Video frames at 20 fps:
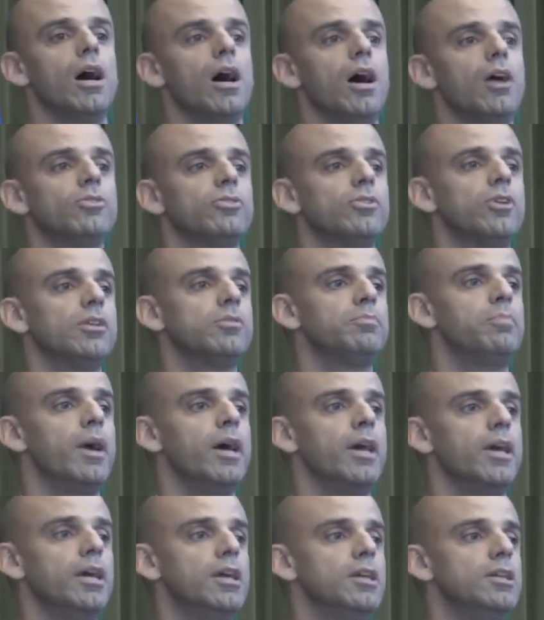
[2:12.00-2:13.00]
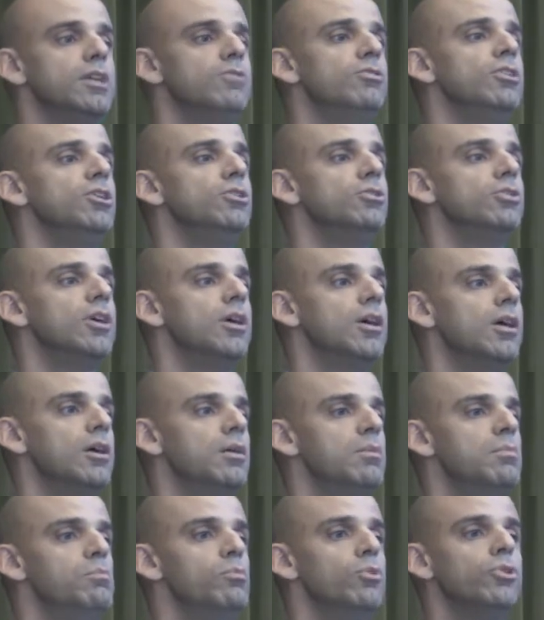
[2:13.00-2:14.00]
I'll start by giving you the
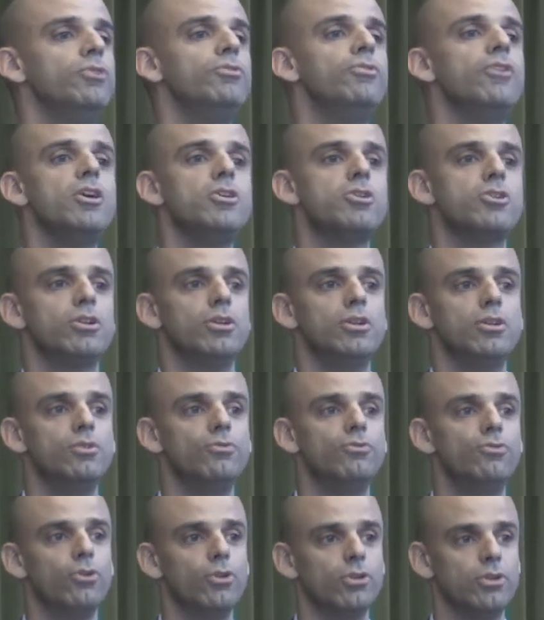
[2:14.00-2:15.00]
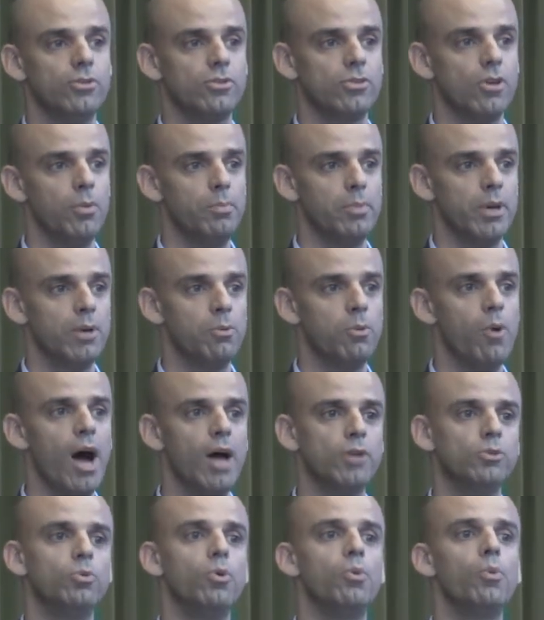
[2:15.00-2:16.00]
motivation for this topic.
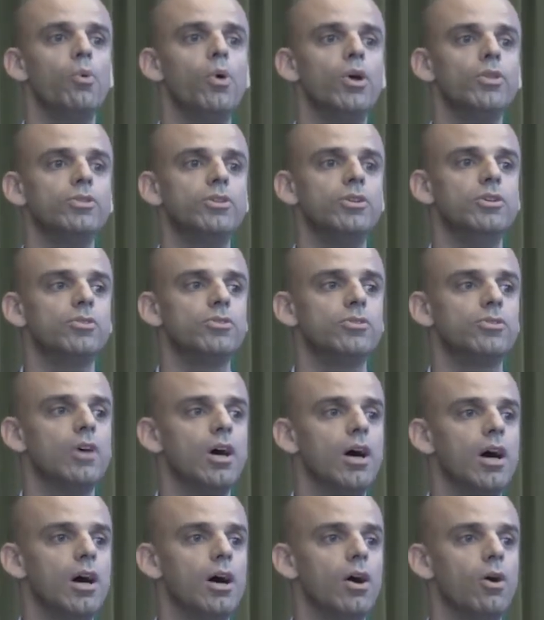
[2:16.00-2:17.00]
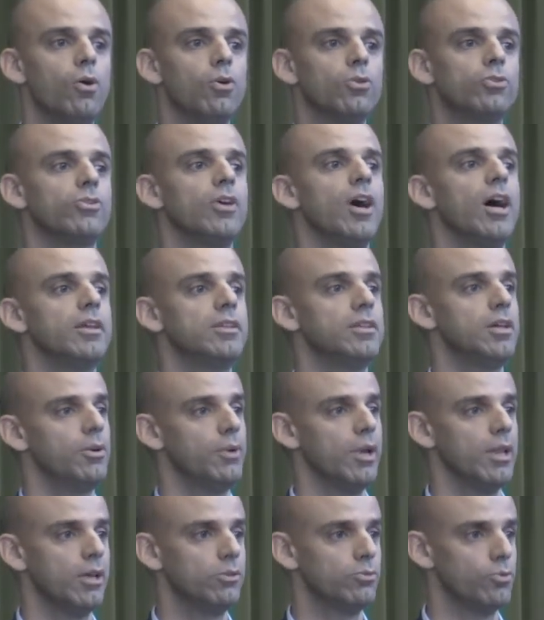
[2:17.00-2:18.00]
Why do we want this oxide
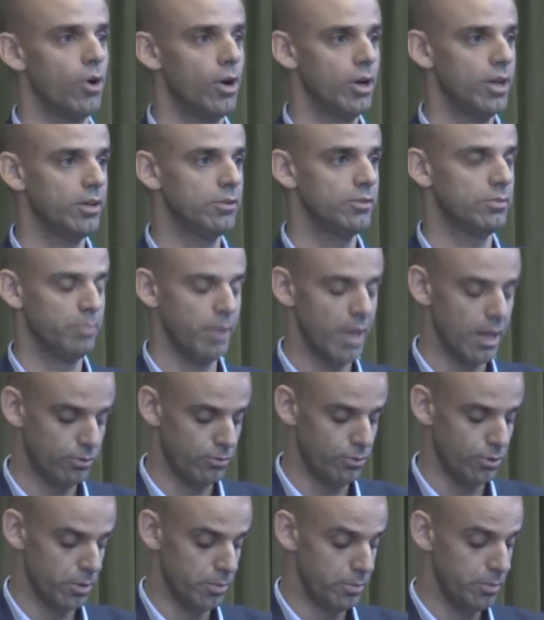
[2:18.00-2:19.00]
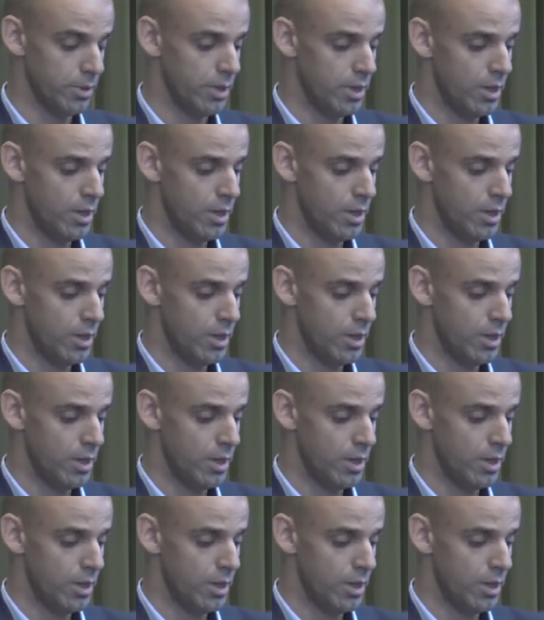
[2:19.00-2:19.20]
nanoelectronics platform?